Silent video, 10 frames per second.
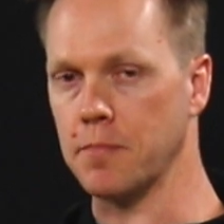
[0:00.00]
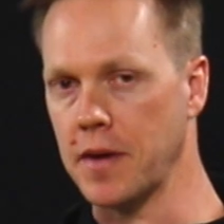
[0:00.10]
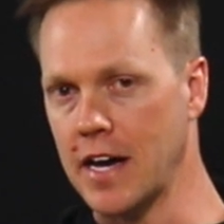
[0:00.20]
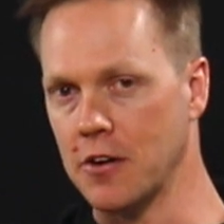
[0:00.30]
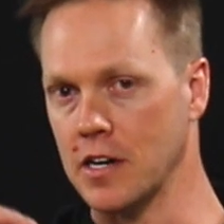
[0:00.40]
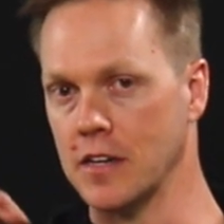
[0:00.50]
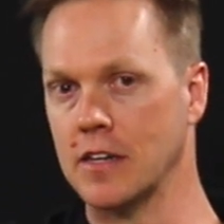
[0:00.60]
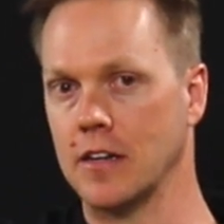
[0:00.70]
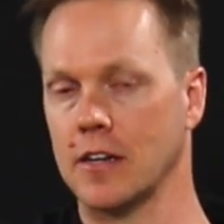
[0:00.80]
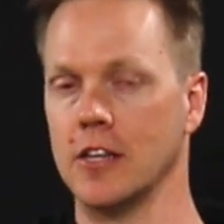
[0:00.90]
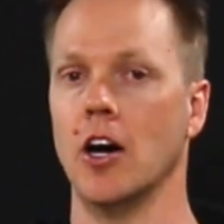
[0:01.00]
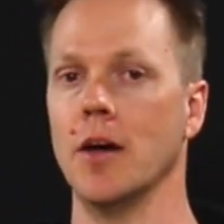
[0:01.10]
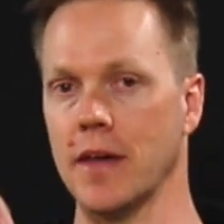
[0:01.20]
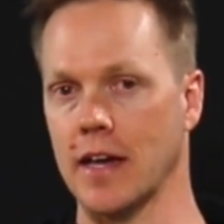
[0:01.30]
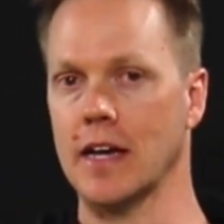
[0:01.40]
power
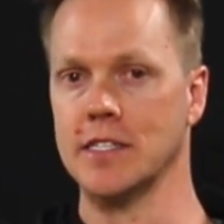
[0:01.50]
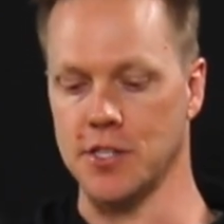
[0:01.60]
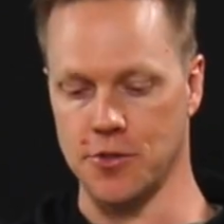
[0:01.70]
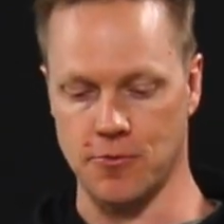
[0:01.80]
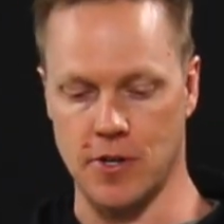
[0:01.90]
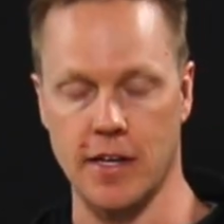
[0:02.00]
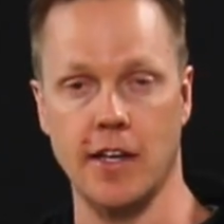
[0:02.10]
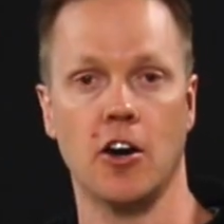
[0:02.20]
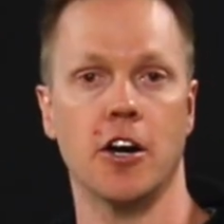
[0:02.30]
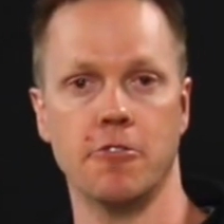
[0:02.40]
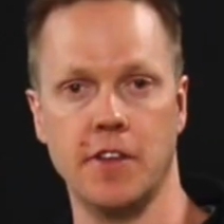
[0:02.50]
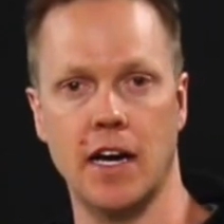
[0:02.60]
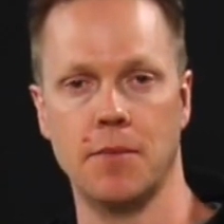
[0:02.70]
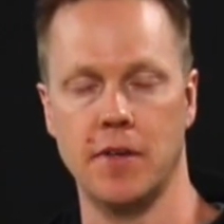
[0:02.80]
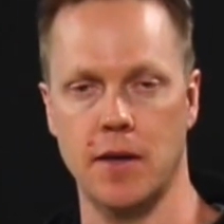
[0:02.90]
climbing as you get higher in the
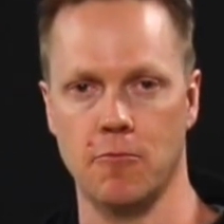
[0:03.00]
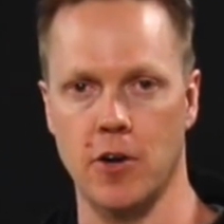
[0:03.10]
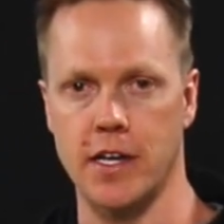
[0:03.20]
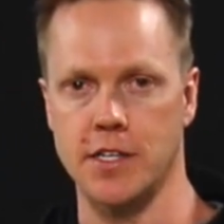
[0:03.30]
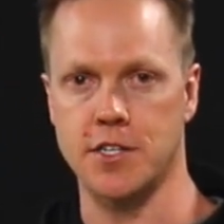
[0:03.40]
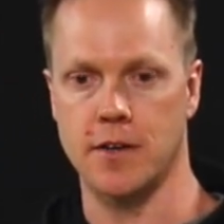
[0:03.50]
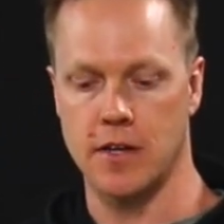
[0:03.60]
RPM range.